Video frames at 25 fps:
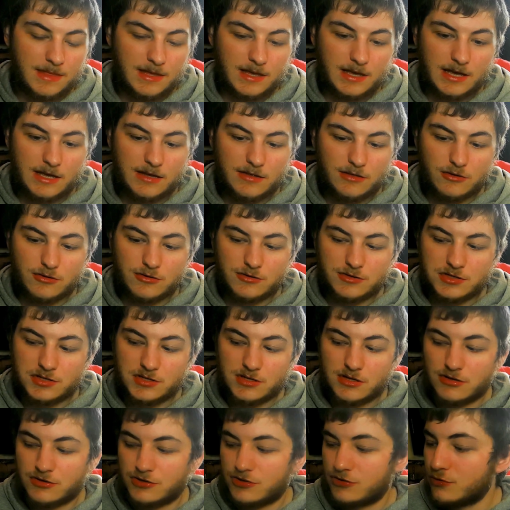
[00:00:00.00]
And
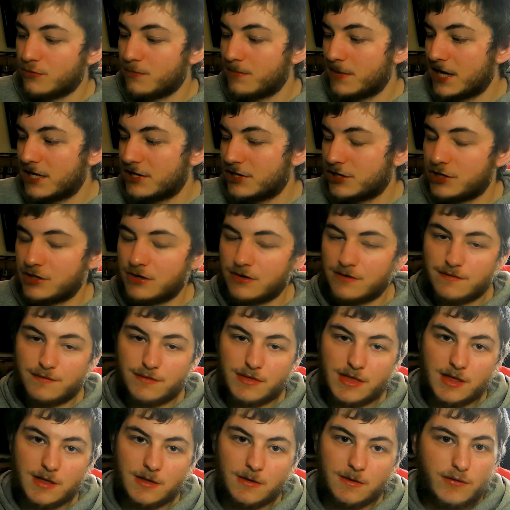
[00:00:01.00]
there's no mention of
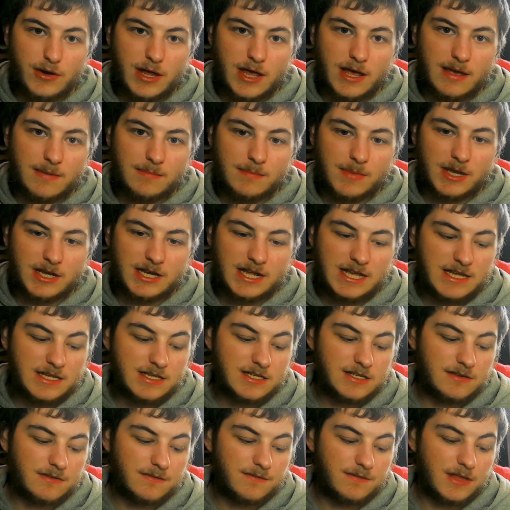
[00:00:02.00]
the 3M
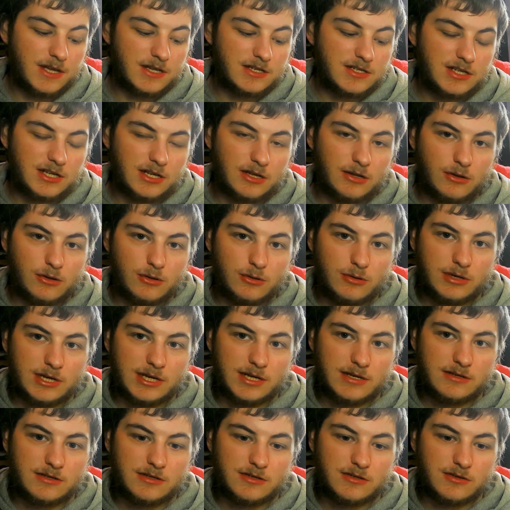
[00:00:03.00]
adhesive that's
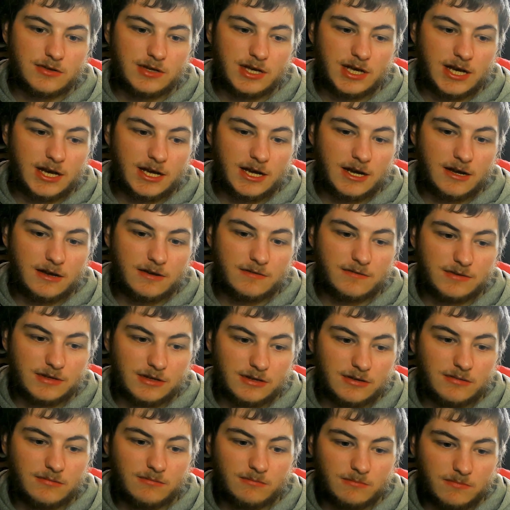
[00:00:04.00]
included, so you kind of have
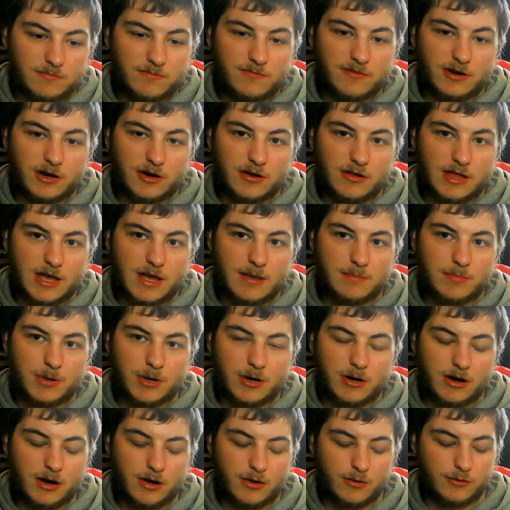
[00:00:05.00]
to figure that
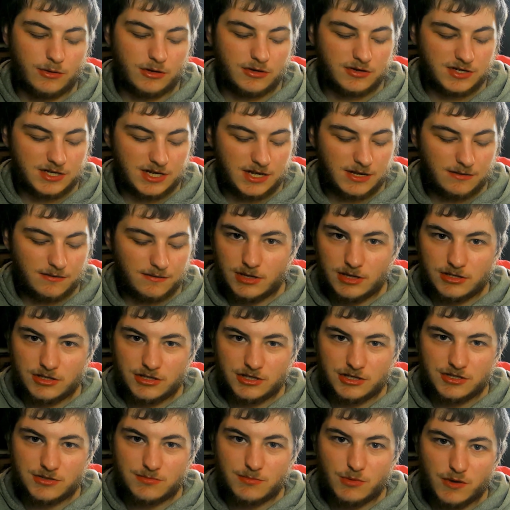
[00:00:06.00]
part out yourself.
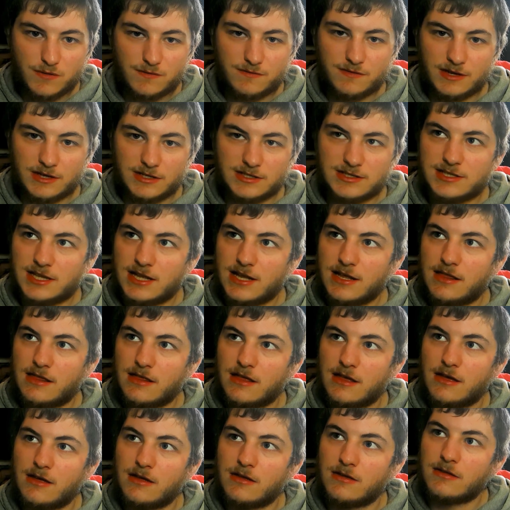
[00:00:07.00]
Just small things like
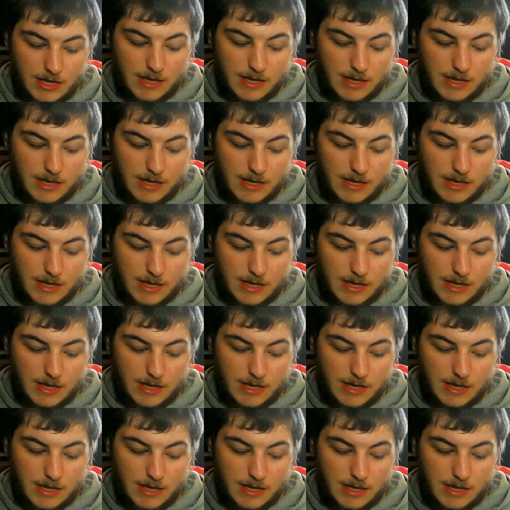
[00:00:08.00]
that.